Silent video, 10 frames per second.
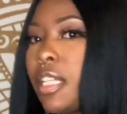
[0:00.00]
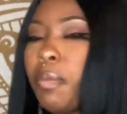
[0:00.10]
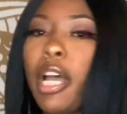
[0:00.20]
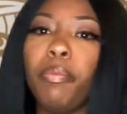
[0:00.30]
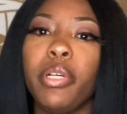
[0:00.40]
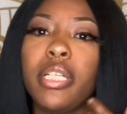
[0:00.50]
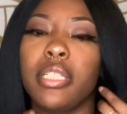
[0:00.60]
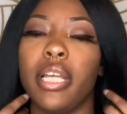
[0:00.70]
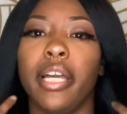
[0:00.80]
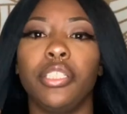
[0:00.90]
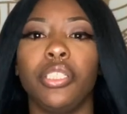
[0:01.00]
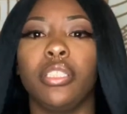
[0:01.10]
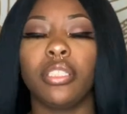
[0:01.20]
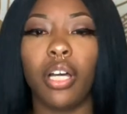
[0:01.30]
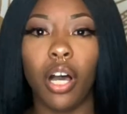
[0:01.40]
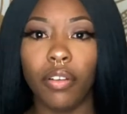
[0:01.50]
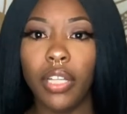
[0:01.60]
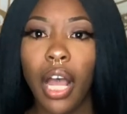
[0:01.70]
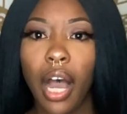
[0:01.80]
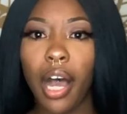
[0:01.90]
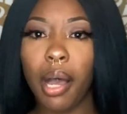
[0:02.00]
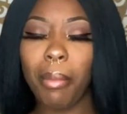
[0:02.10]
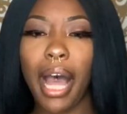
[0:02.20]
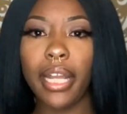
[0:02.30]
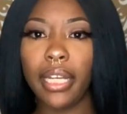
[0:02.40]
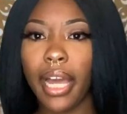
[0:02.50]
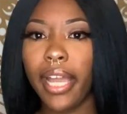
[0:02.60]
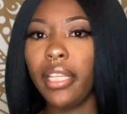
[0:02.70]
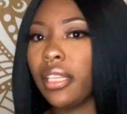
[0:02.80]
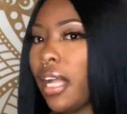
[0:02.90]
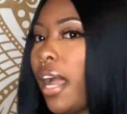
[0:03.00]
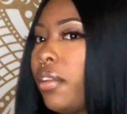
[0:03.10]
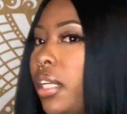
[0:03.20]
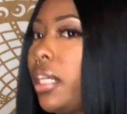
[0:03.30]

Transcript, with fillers: Piper is nice. She's soft. Um, I like how the